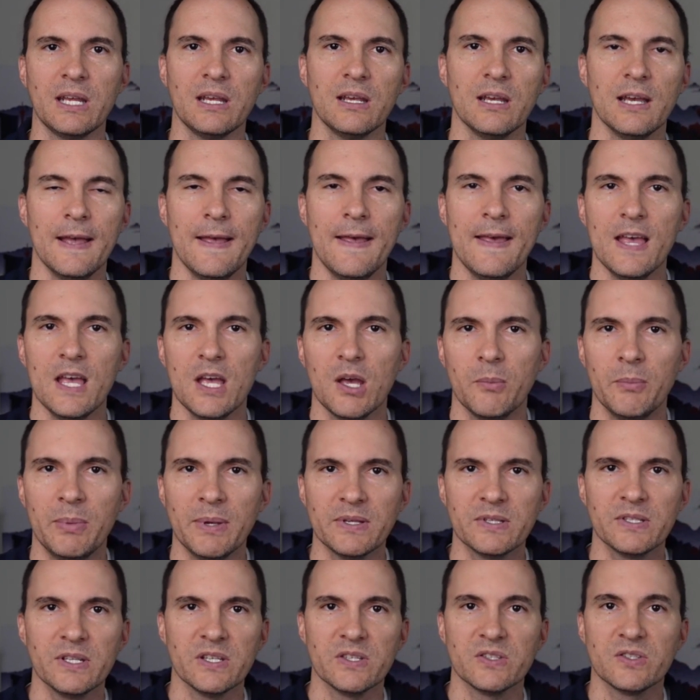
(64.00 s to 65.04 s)
any
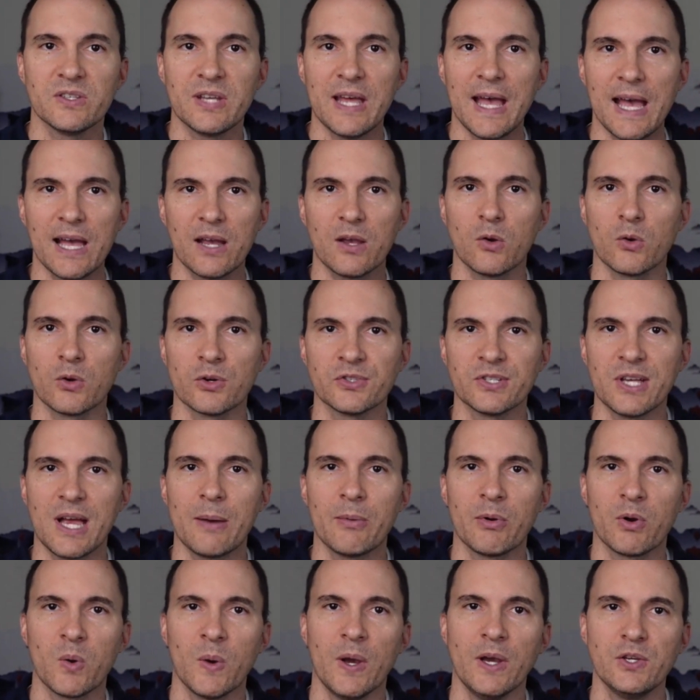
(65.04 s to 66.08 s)
business tech or
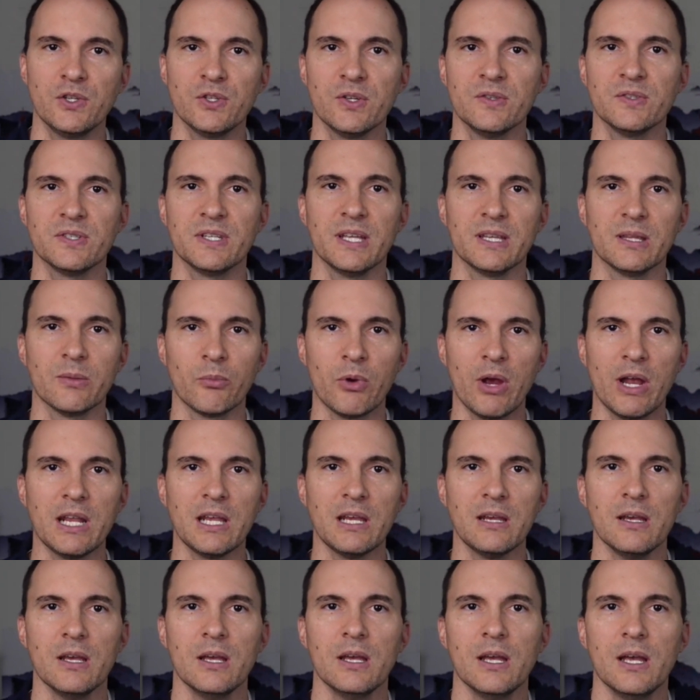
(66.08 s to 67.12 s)
cyber questions, get them
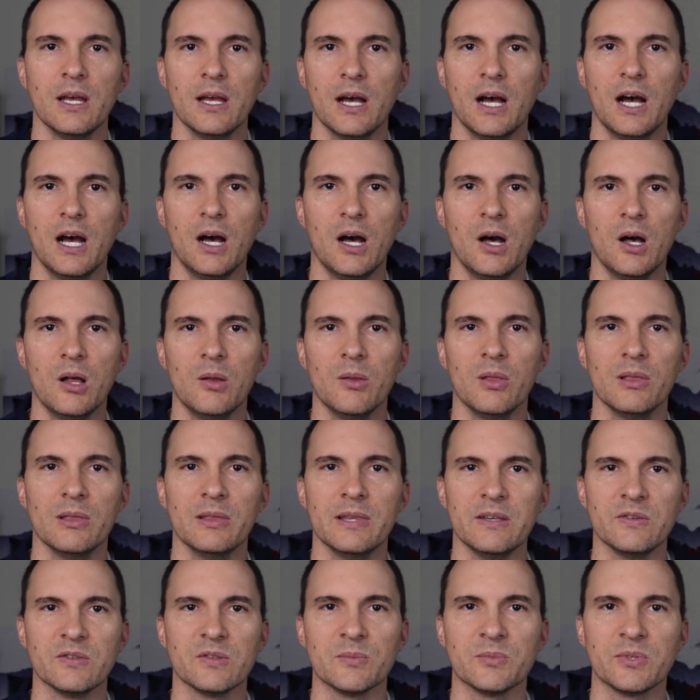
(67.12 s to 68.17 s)
ready. I'll
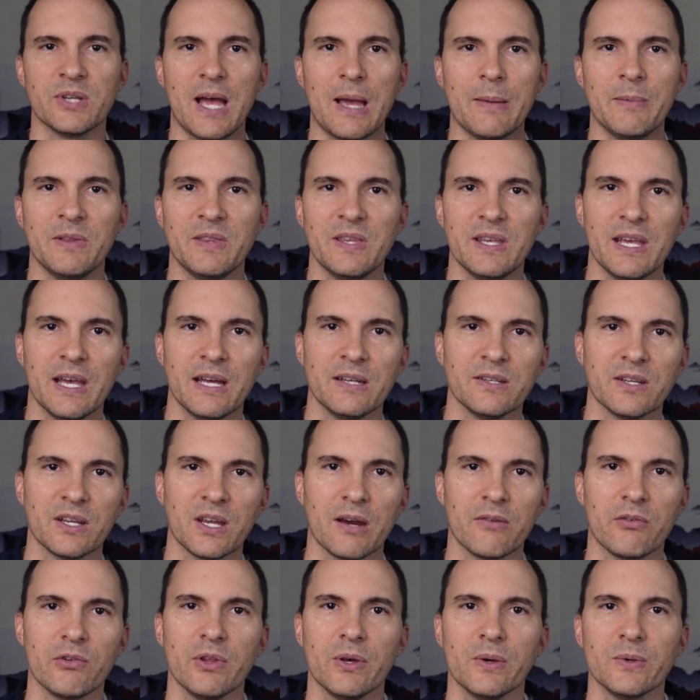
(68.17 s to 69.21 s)
leave some time at the end to
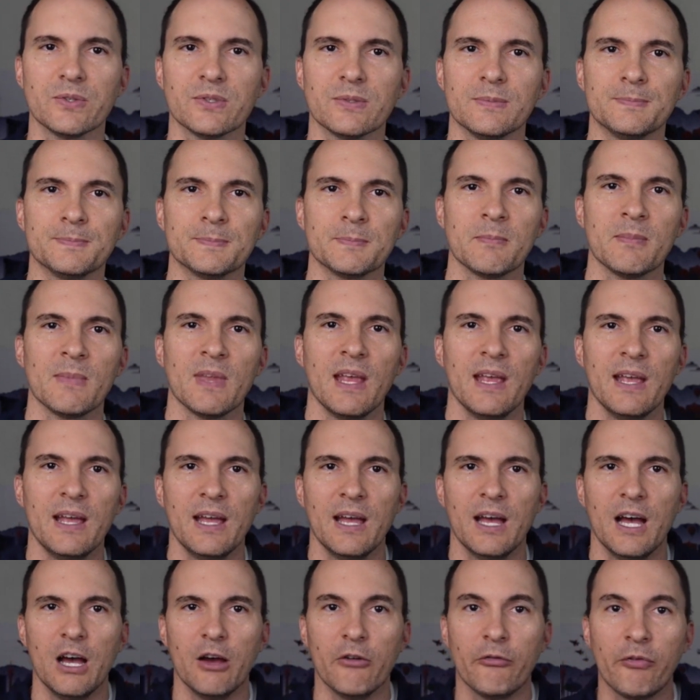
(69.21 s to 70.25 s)
cover those.
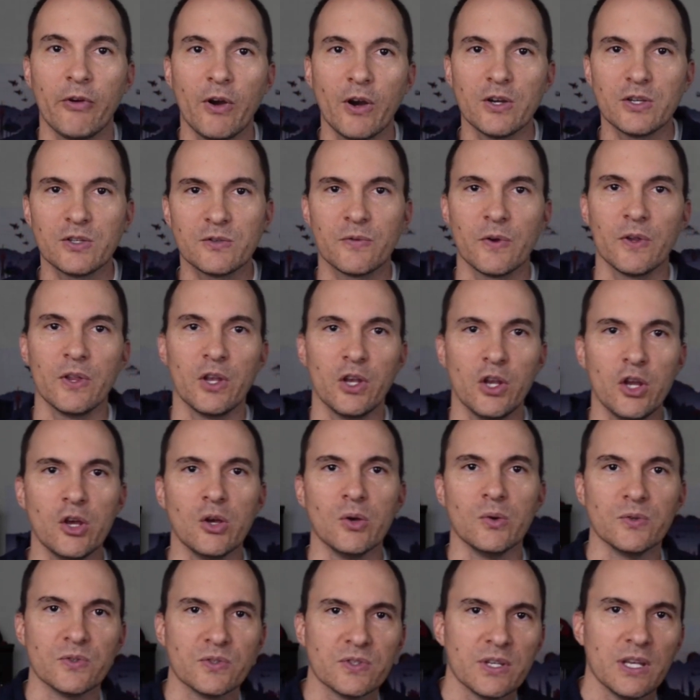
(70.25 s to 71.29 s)
First, for the
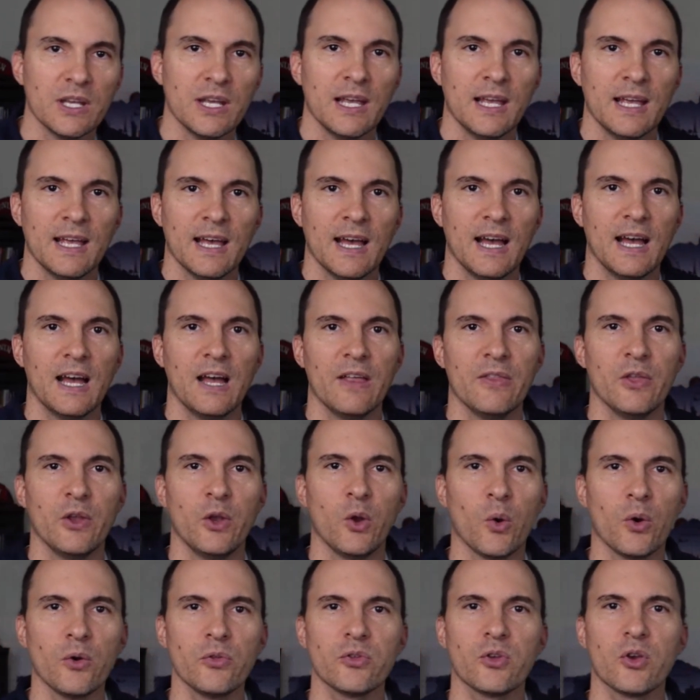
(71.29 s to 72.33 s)
news,
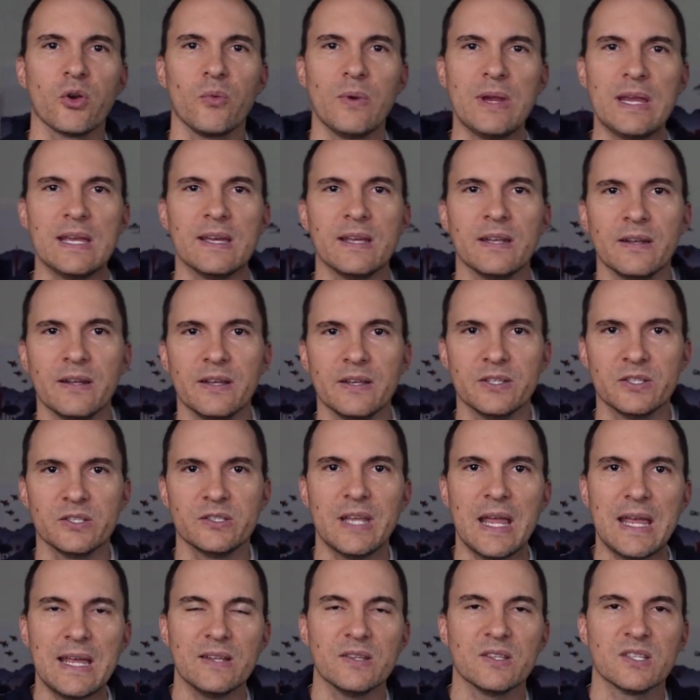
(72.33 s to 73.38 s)
the North Korean
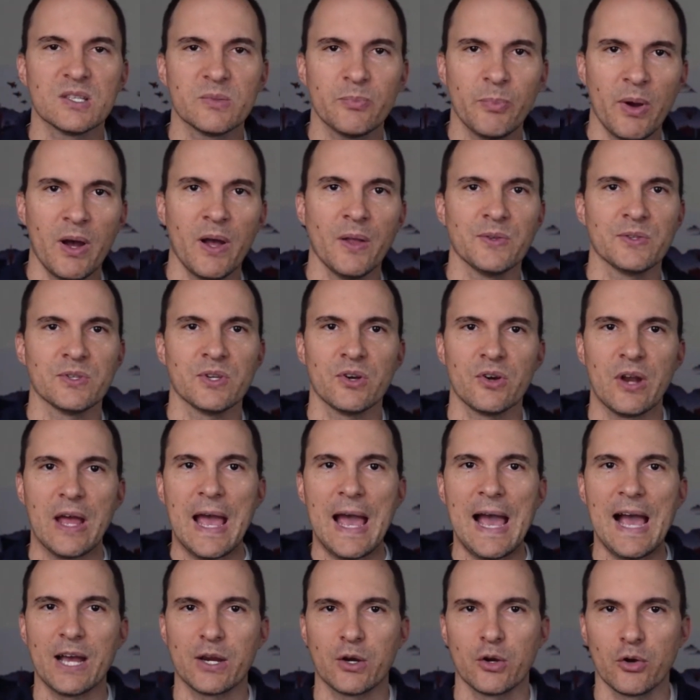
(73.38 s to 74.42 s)
state-sponsored
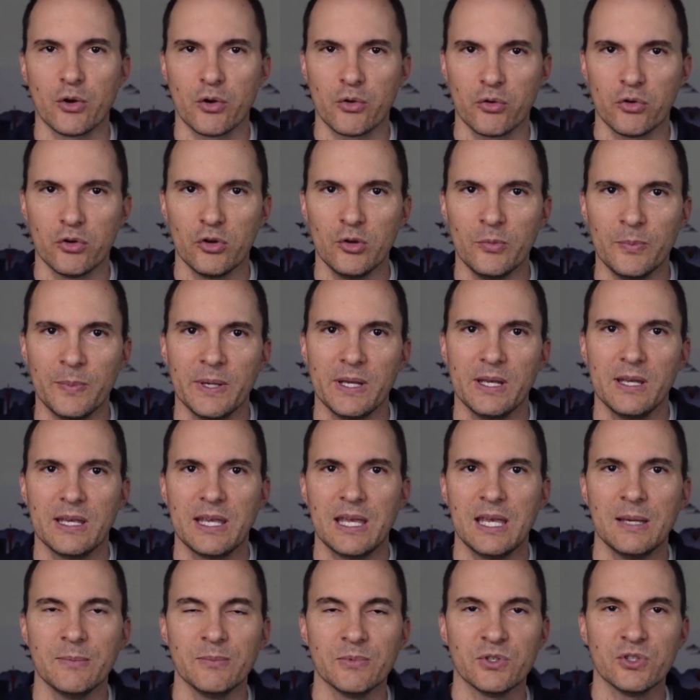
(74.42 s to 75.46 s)
hacker group,
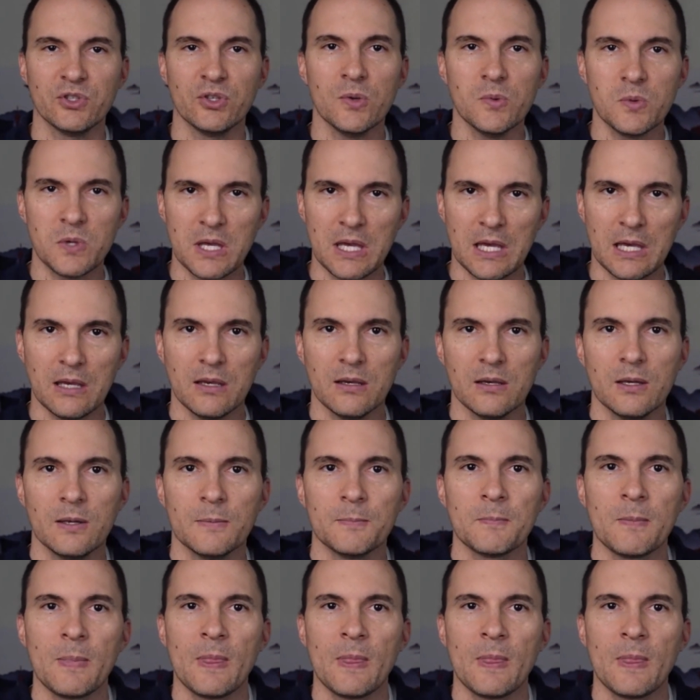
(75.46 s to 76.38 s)
Kim Soo-ki,